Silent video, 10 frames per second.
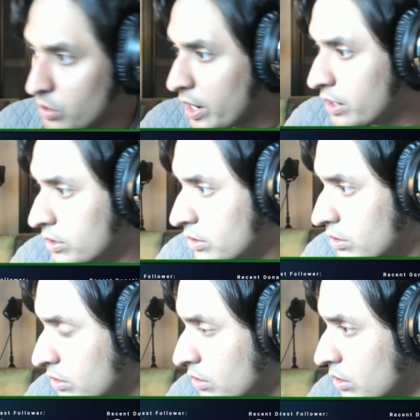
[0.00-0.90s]
Okay.
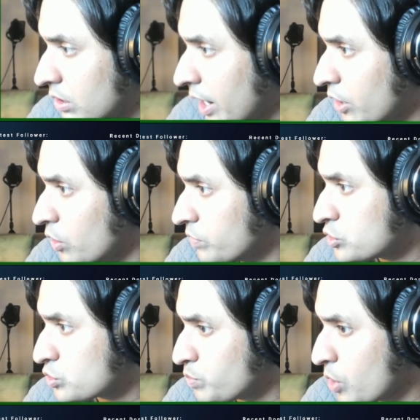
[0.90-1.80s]
I don't know if
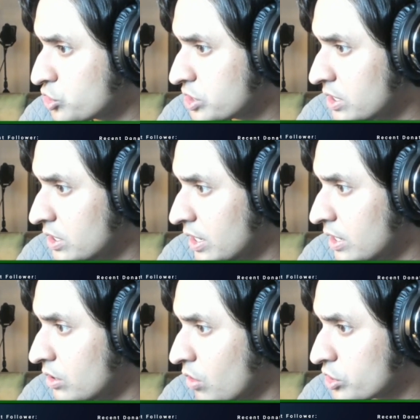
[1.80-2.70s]
this was posted
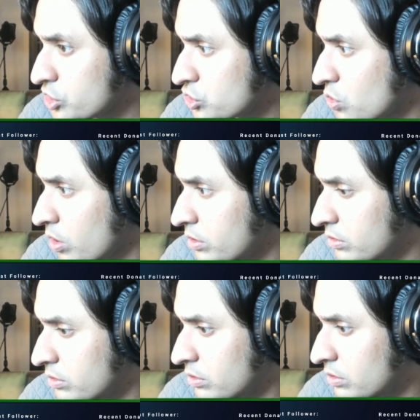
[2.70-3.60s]
in our Discord.